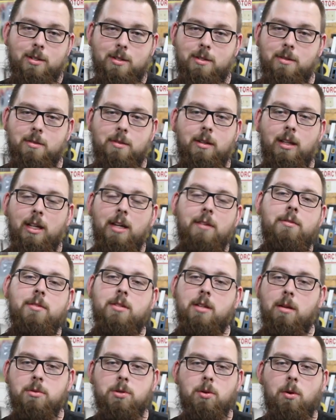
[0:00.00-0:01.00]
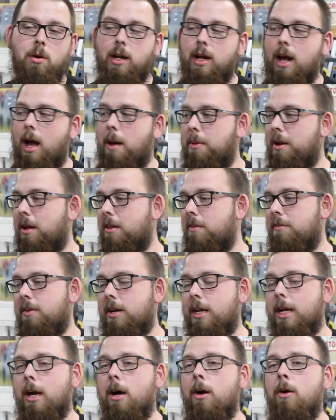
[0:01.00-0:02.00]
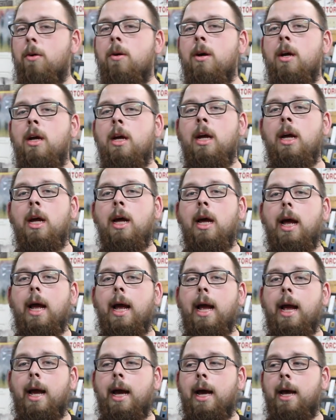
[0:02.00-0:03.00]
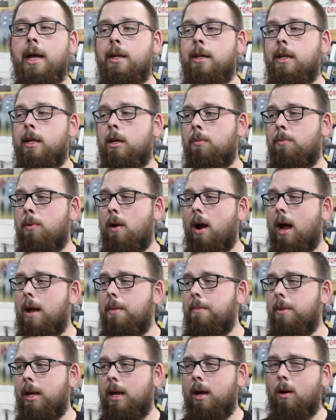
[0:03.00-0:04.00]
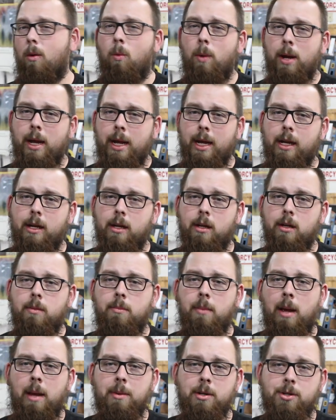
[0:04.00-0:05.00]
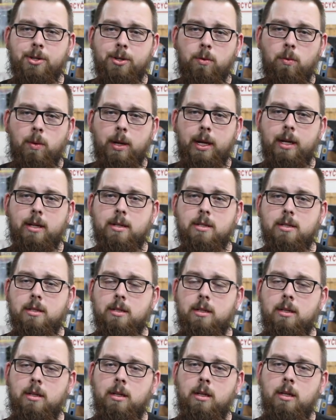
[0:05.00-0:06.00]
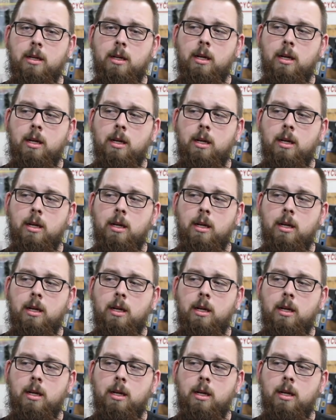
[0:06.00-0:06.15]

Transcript: Just leave some sort of comment on the video and it'll probably be a week, maybe two weeks,